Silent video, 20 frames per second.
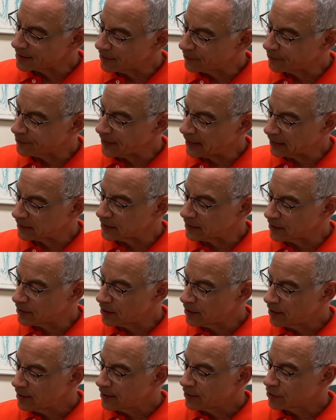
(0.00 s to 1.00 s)
affected
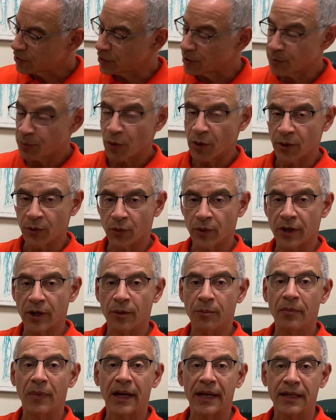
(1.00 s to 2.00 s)
to the point where
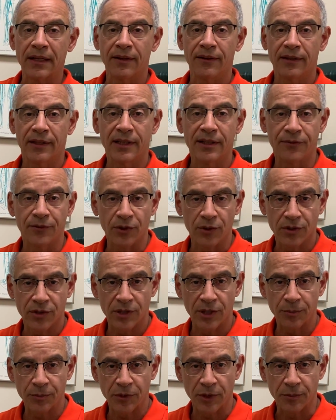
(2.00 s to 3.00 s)
it might give you
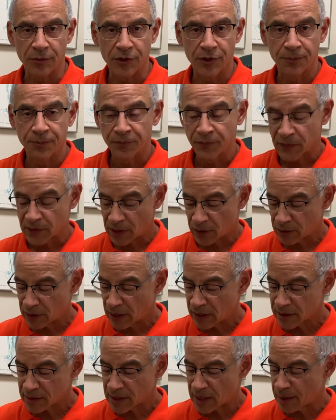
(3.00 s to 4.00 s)
symptoms. Now, a
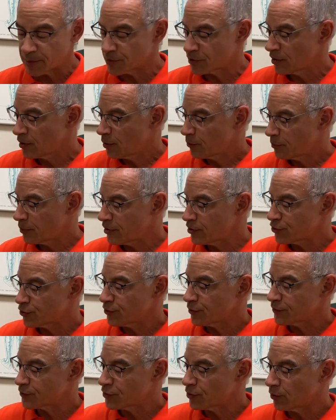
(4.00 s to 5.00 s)
lot of times, pinched
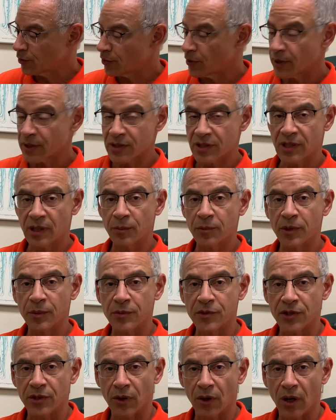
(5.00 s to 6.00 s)
nerves don't cause
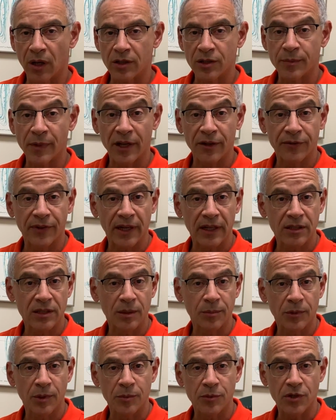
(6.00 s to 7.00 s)
symptoms at all. As a matter of fact,
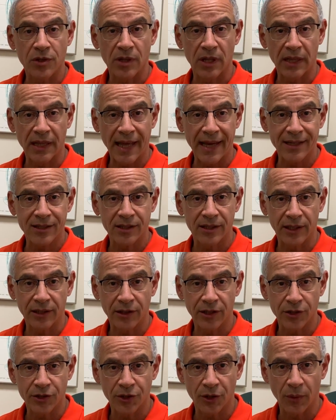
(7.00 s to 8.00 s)
symptoms are the last thing
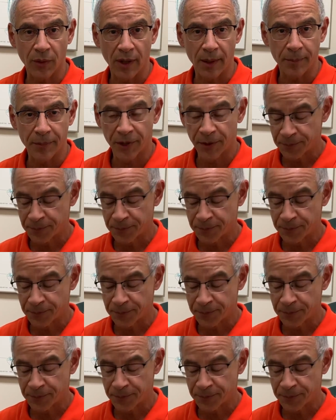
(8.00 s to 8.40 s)
to show up.